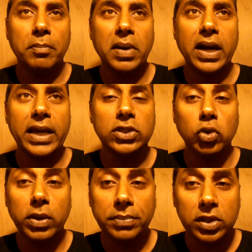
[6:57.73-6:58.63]
by
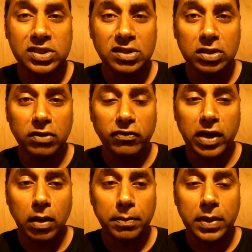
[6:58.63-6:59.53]
doing personal
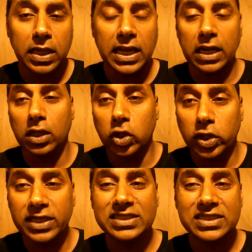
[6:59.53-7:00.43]
development and
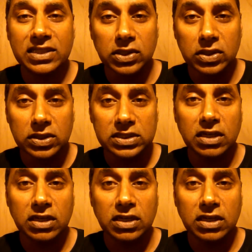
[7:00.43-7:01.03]
learning skills